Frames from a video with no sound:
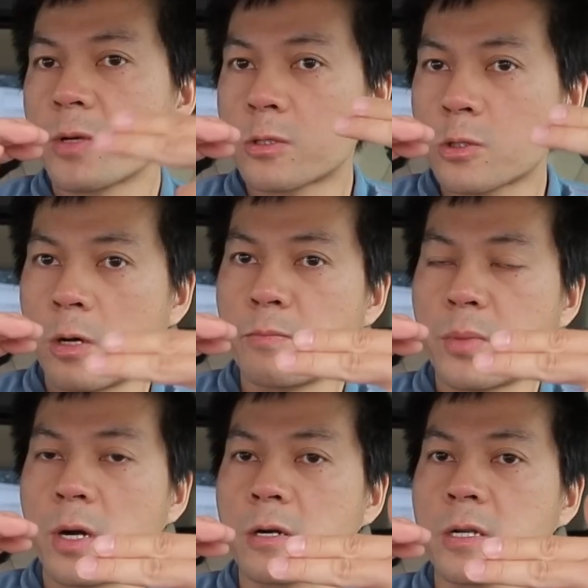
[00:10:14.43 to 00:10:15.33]
but the top
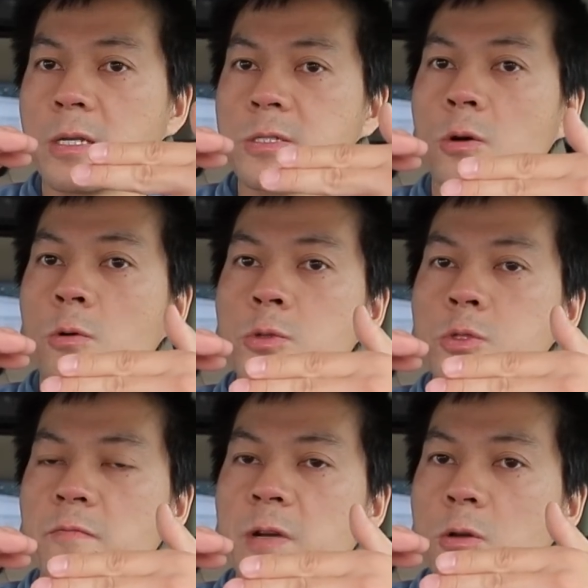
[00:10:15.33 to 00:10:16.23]
part is
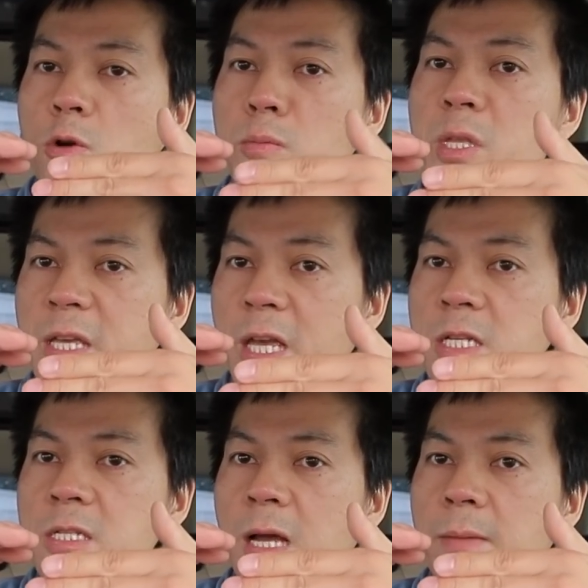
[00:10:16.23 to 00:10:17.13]
also where the
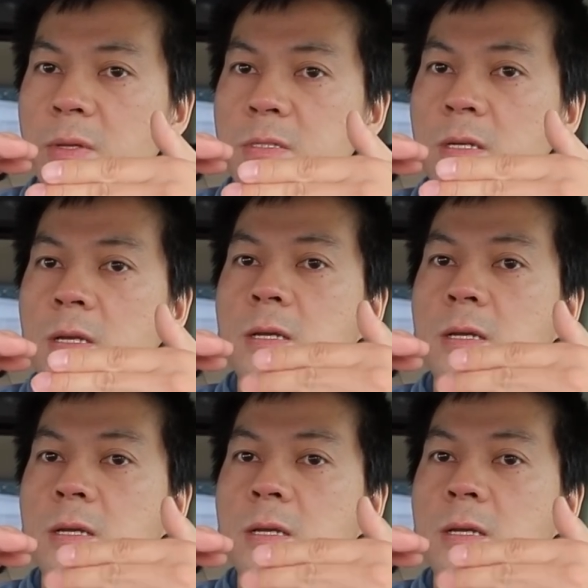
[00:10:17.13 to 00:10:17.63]
communication happens.